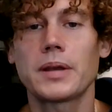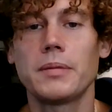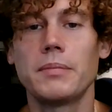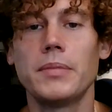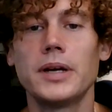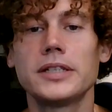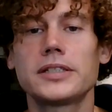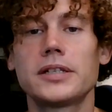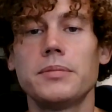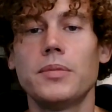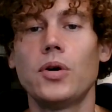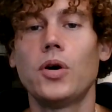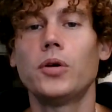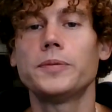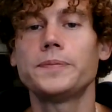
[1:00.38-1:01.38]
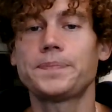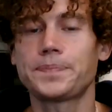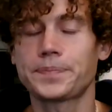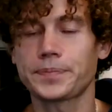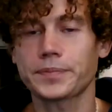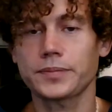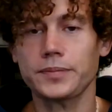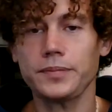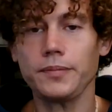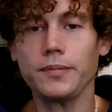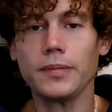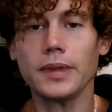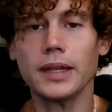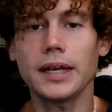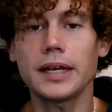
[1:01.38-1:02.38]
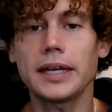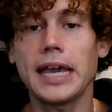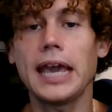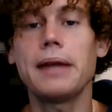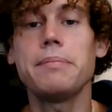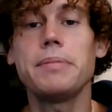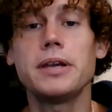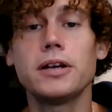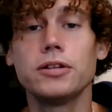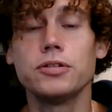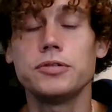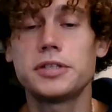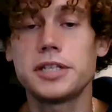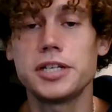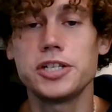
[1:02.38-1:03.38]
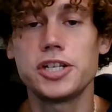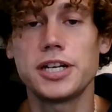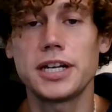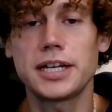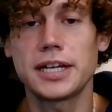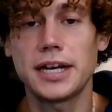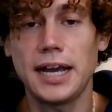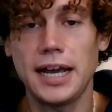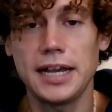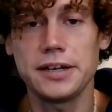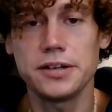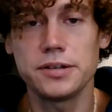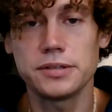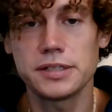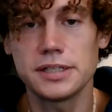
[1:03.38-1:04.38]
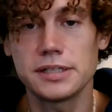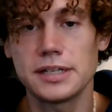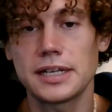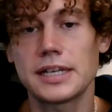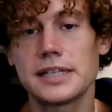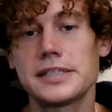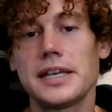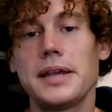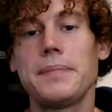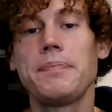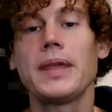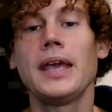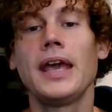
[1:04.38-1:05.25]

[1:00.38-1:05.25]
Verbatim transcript: Muscimol can be hallucinogenic at high doses, like I said.